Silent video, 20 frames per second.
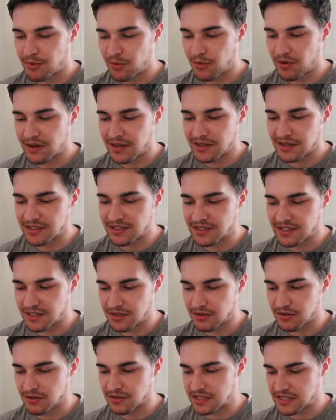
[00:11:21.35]

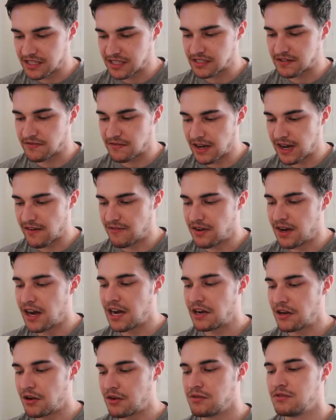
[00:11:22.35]

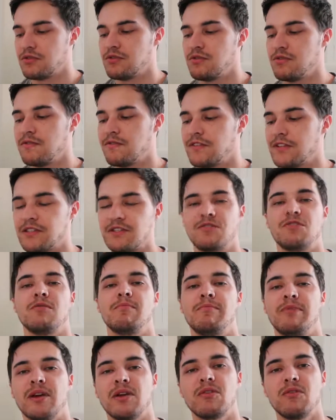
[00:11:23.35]
0.065902
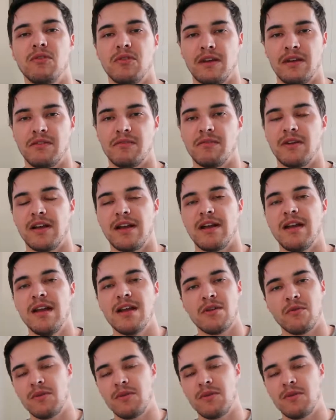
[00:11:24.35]
physical Bitcoin, right?